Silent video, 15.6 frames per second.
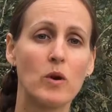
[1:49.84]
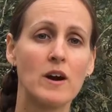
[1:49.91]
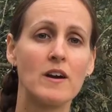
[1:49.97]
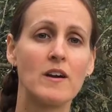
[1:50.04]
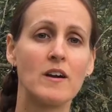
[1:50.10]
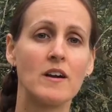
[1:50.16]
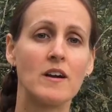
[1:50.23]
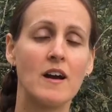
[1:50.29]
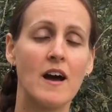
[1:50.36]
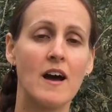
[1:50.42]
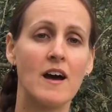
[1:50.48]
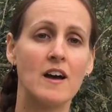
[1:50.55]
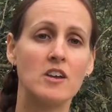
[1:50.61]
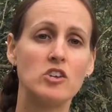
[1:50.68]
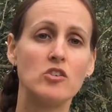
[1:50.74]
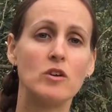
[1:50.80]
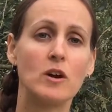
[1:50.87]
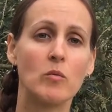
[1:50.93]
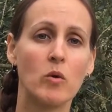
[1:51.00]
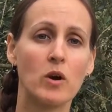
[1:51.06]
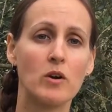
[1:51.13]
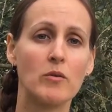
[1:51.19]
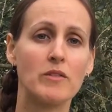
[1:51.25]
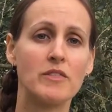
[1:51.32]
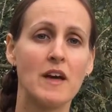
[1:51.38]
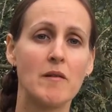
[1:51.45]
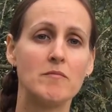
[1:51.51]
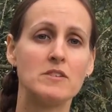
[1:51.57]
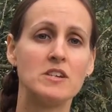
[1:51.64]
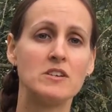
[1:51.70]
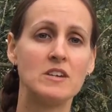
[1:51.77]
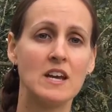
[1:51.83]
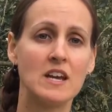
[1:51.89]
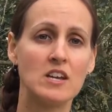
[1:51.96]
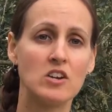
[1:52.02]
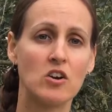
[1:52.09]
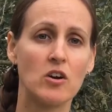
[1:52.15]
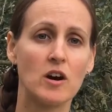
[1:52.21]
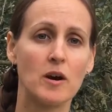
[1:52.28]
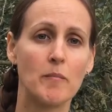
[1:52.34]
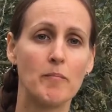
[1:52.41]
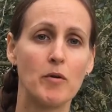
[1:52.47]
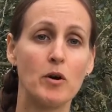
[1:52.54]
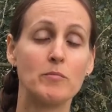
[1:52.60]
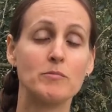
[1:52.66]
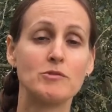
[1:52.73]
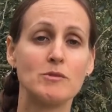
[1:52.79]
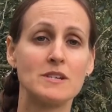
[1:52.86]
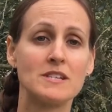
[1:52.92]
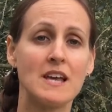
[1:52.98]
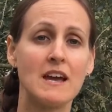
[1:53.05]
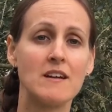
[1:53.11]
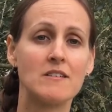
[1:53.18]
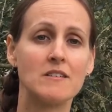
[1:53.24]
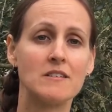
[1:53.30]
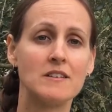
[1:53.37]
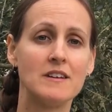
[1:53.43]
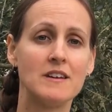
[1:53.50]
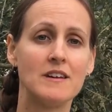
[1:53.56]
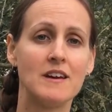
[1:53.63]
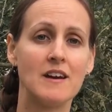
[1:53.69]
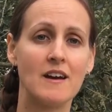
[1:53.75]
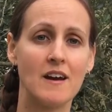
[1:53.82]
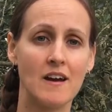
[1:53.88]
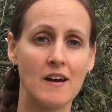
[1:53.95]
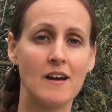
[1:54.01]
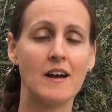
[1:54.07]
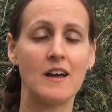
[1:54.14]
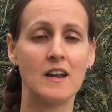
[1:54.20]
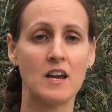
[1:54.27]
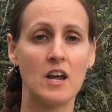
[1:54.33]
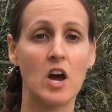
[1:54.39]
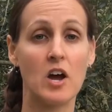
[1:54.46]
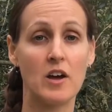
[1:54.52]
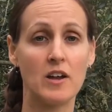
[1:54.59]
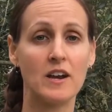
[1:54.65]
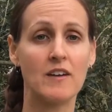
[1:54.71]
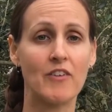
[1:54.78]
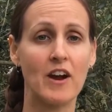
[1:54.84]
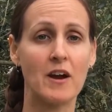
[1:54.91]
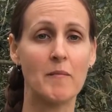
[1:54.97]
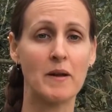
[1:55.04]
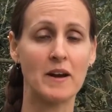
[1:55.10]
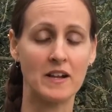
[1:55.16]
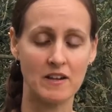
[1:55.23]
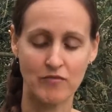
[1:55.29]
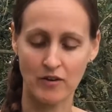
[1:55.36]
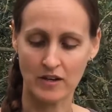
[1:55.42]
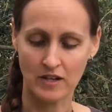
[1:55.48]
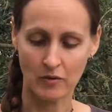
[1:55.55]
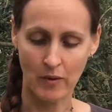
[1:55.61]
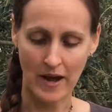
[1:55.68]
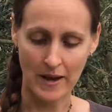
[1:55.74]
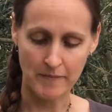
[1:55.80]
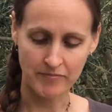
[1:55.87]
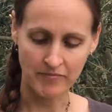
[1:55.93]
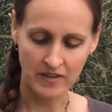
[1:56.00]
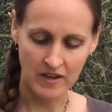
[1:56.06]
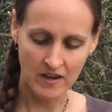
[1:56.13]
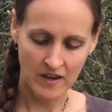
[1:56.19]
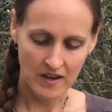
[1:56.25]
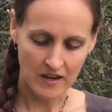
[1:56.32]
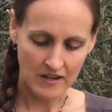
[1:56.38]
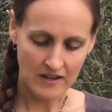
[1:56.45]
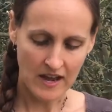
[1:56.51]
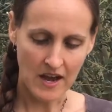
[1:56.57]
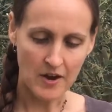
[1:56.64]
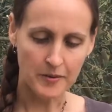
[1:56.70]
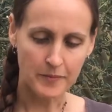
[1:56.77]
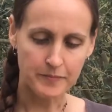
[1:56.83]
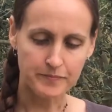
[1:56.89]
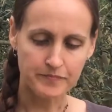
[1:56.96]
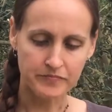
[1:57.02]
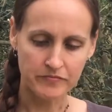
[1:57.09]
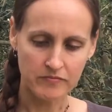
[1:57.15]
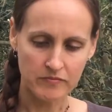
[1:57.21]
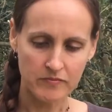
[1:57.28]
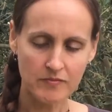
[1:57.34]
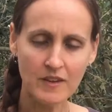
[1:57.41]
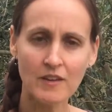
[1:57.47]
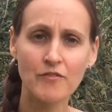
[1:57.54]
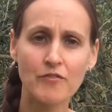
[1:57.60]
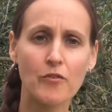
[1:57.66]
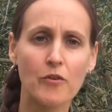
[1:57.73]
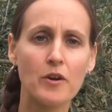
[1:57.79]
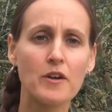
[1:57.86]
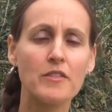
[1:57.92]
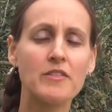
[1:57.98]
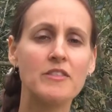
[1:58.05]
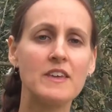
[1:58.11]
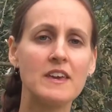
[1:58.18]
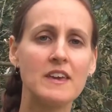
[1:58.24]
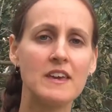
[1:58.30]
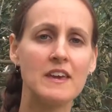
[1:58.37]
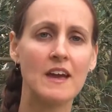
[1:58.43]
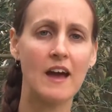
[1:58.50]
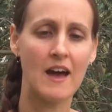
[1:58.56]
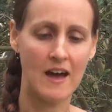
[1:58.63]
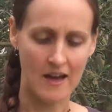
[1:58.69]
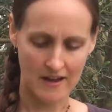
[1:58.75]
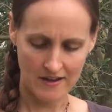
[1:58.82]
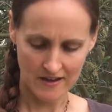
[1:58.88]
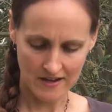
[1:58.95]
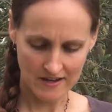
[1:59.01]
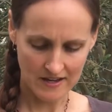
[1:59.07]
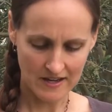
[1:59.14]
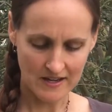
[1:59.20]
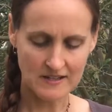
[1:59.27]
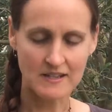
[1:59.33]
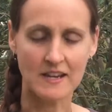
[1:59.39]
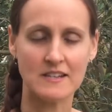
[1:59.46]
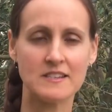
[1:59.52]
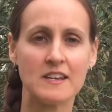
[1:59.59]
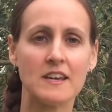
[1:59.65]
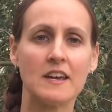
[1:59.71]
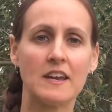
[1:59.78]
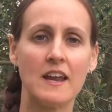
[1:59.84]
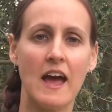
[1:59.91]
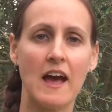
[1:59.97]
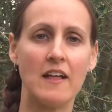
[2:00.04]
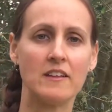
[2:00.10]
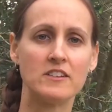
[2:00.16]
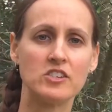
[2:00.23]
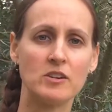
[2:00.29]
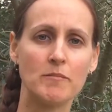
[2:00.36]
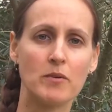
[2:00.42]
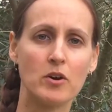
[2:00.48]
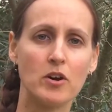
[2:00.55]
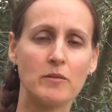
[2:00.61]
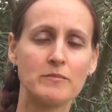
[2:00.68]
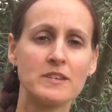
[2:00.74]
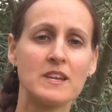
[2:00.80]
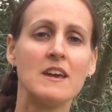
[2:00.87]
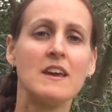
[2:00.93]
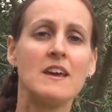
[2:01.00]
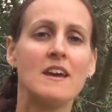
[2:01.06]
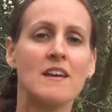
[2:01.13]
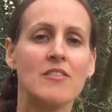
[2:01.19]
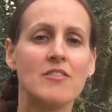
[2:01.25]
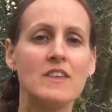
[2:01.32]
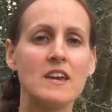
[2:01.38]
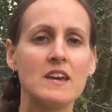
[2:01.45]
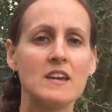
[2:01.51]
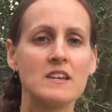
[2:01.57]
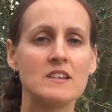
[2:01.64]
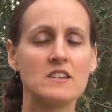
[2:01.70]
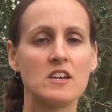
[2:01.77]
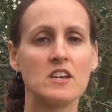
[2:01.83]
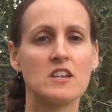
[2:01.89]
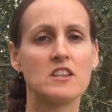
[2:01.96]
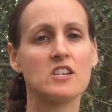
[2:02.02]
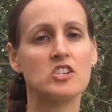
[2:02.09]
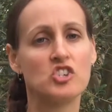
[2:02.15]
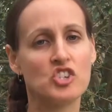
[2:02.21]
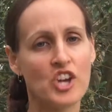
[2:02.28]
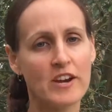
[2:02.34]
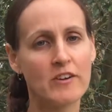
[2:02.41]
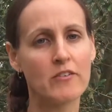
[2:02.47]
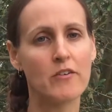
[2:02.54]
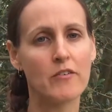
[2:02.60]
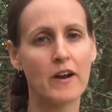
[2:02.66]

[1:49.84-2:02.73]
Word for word: where uh, you can work with them to get your bulbs recycled in an environmentally friendly way. Now, for the uh, incandescent and halogen bulbs, these, the general